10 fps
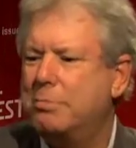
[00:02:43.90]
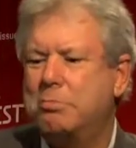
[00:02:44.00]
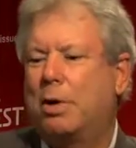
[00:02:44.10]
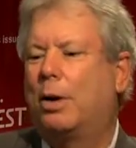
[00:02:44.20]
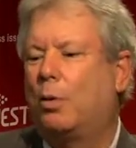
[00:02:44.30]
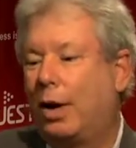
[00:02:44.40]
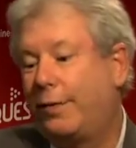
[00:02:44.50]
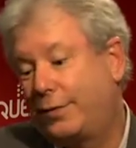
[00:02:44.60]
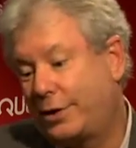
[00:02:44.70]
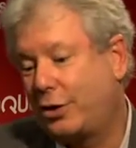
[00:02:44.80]
My
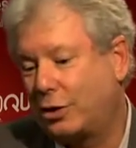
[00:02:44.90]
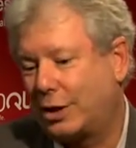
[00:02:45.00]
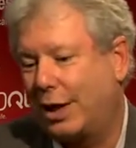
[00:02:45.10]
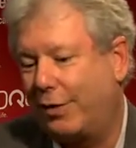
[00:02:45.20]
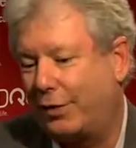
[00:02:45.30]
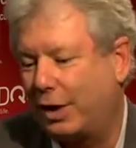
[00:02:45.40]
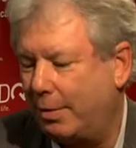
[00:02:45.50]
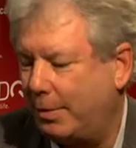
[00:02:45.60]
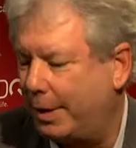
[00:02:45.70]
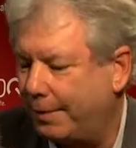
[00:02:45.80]
wife starts laughing
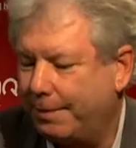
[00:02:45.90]
at me.